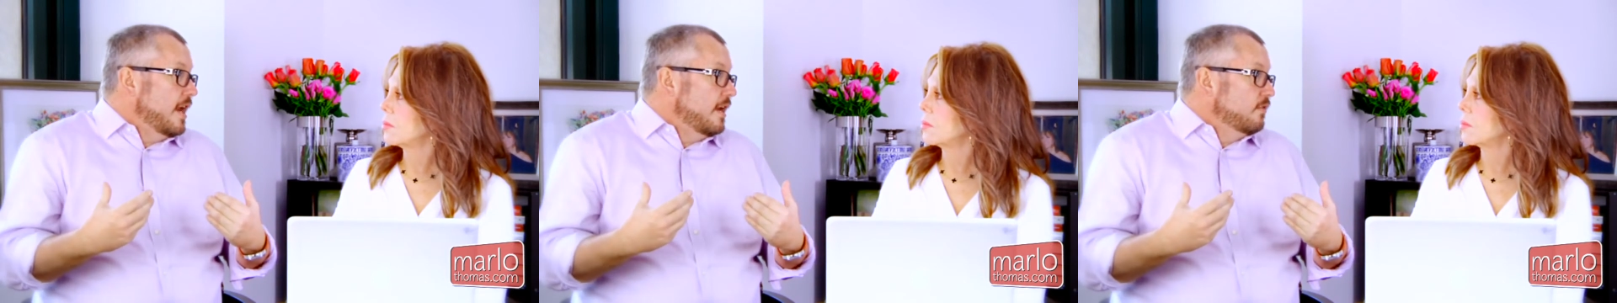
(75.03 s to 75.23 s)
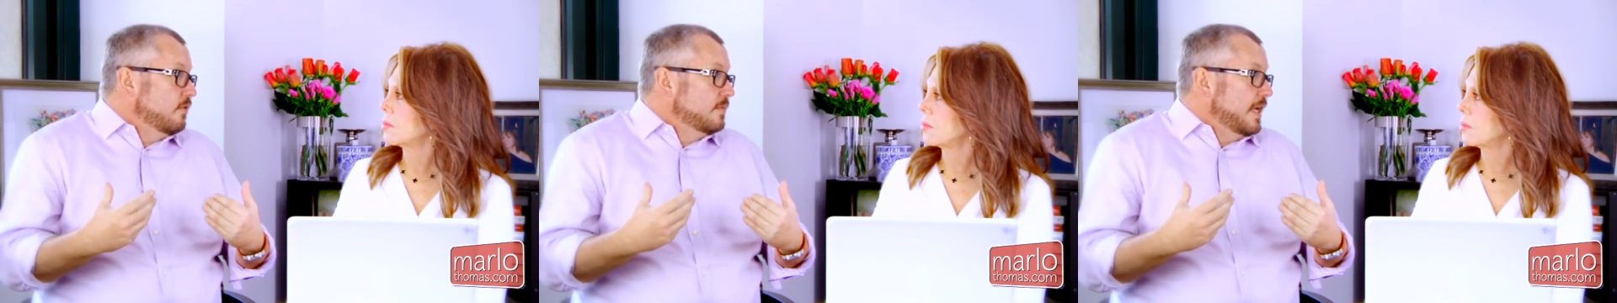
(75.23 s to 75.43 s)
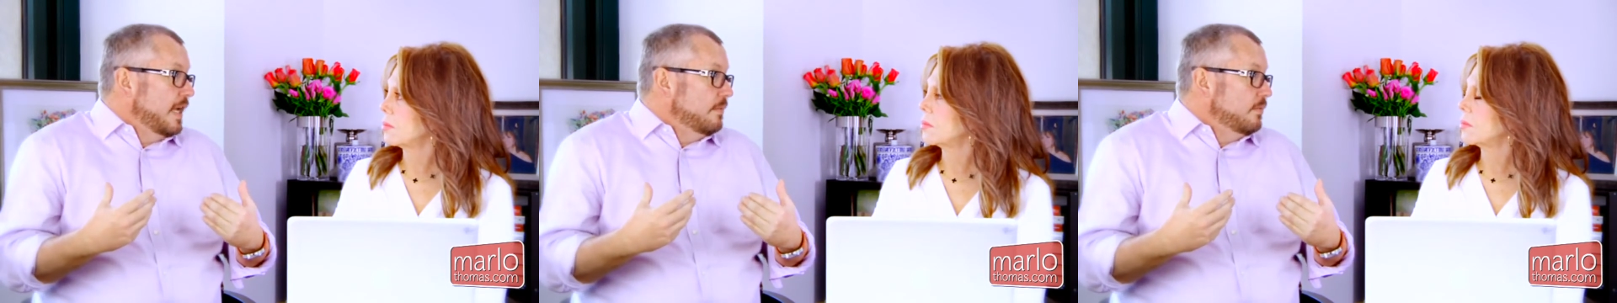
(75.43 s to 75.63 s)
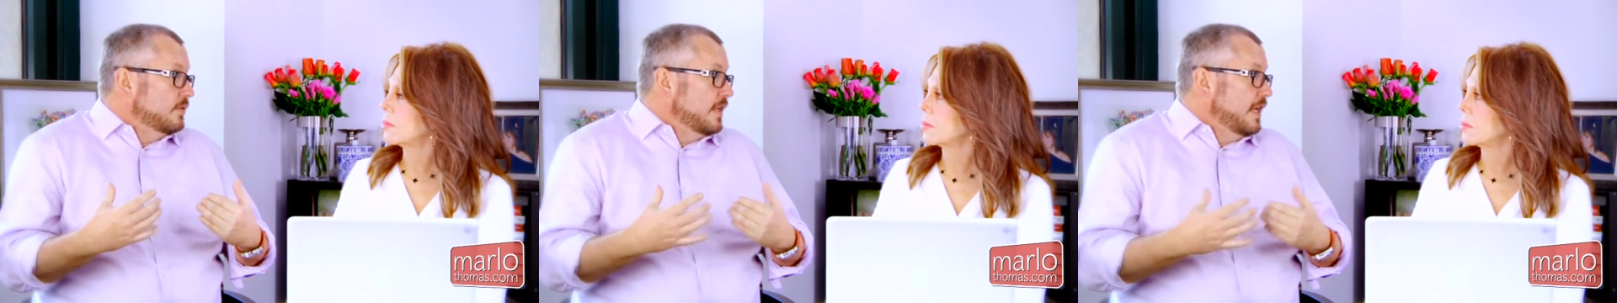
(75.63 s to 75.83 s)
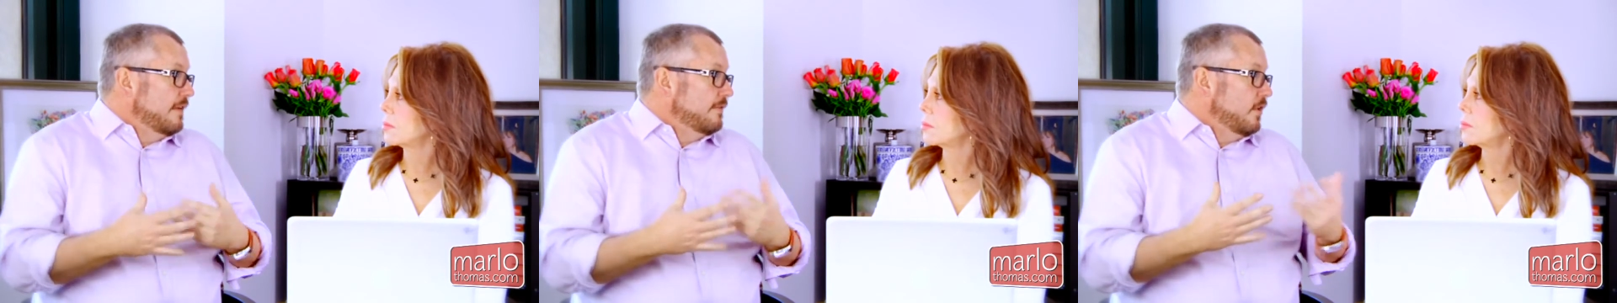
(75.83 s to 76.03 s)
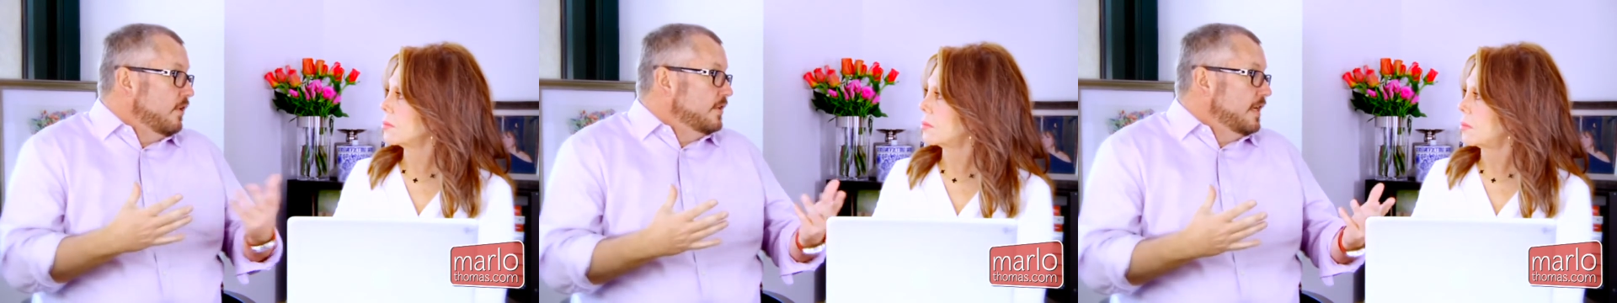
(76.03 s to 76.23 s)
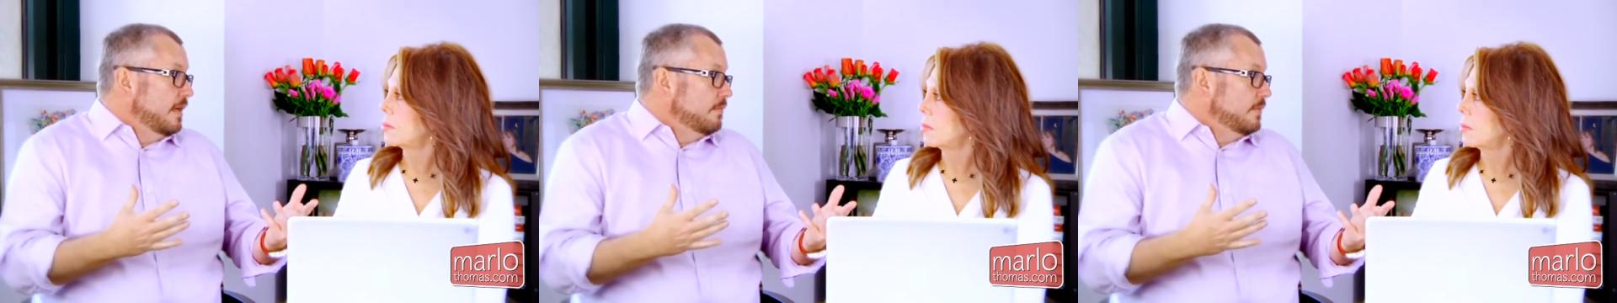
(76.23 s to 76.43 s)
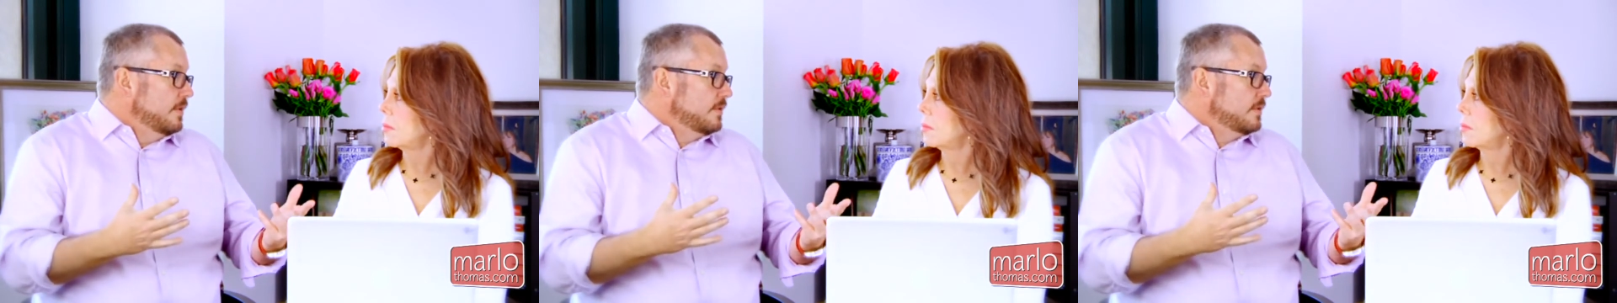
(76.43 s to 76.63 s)
Speaker 1: dining room tables that have odd
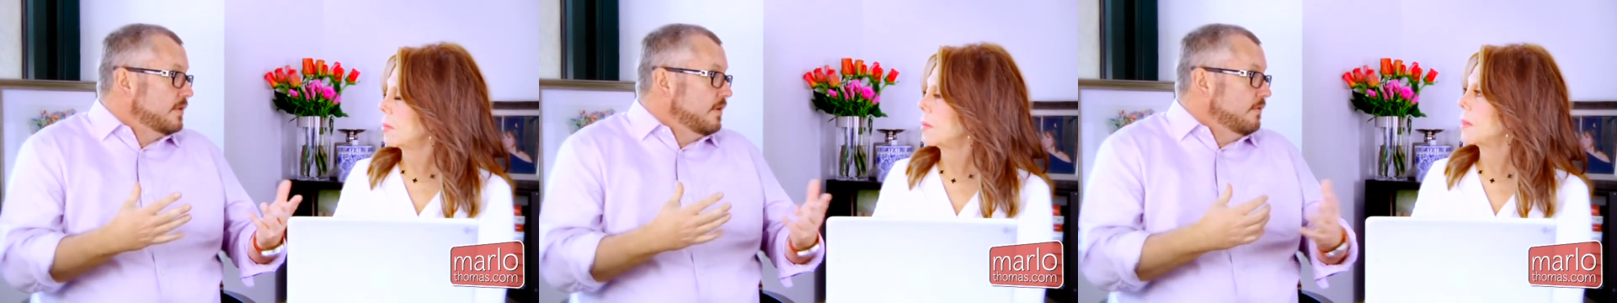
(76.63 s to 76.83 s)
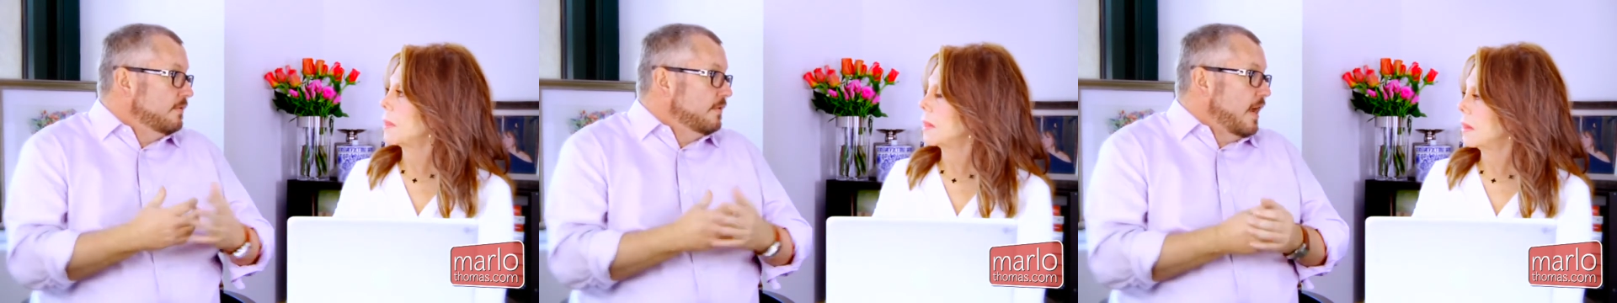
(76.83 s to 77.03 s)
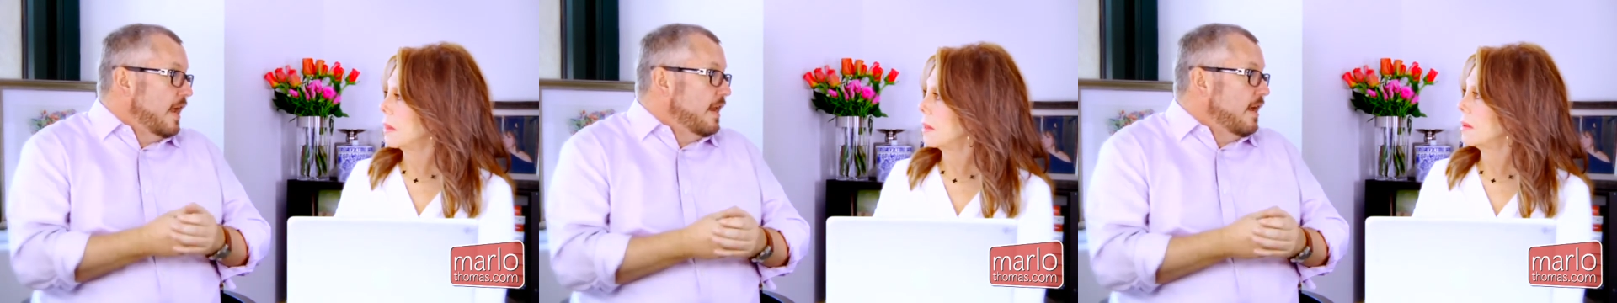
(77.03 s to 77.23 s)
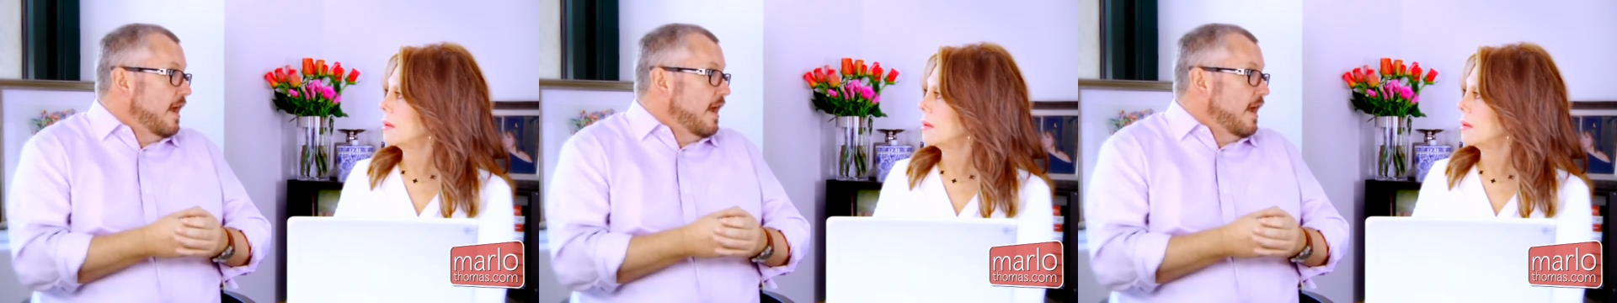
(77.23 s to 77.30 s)
numbers, so I,